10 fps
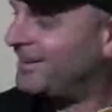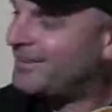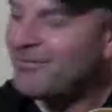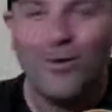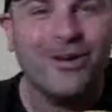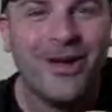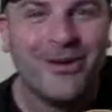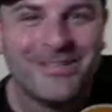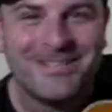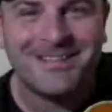4
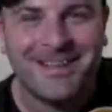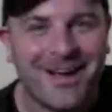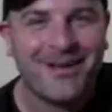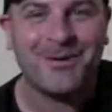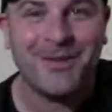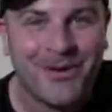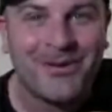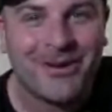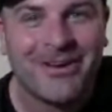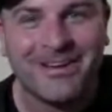notes, you know,
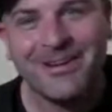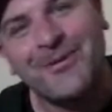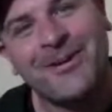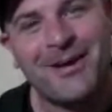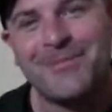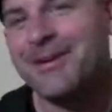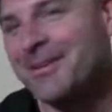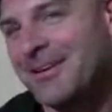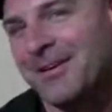you could in a way. I mean,